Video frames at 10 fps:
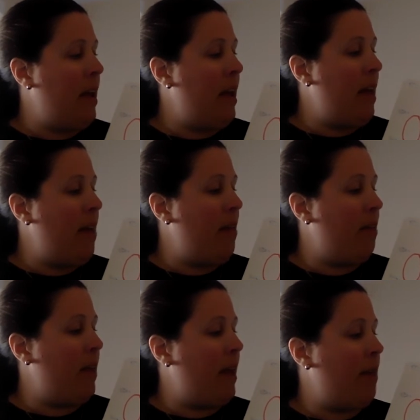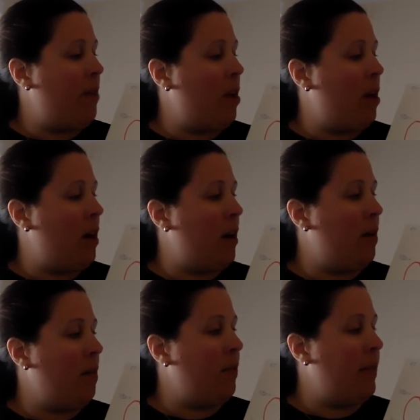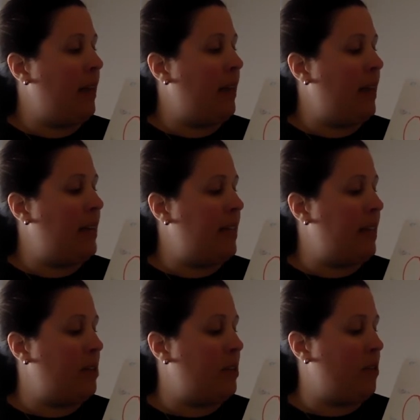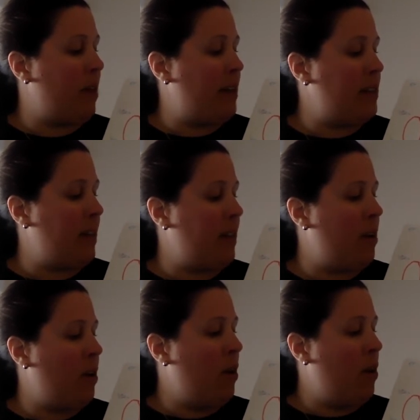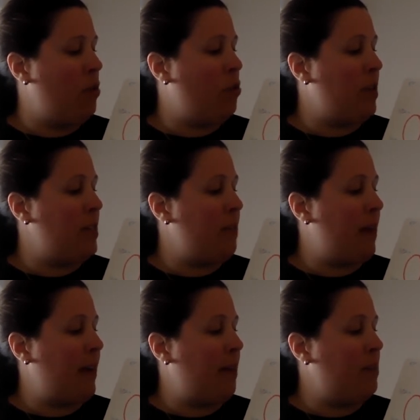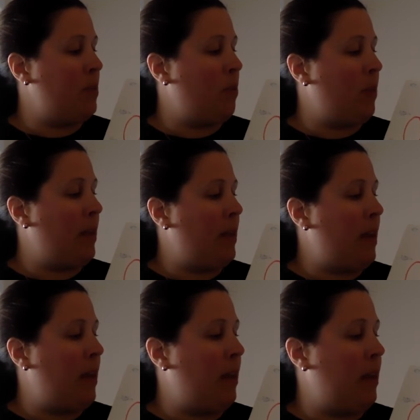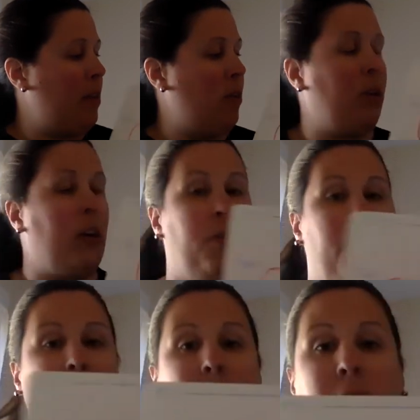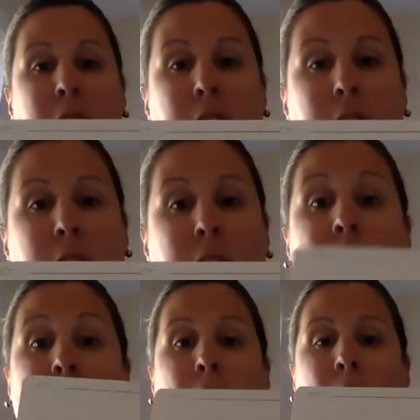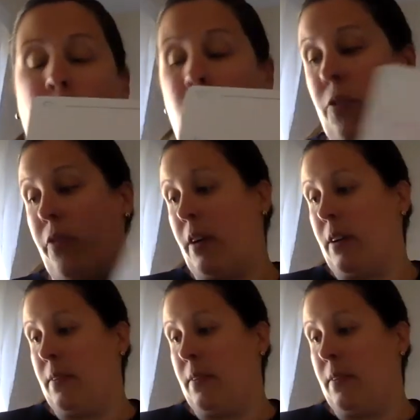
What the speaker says: And then we have an R. Plain line down to the grass line, trace back up to the plain line, a little hook over. Over.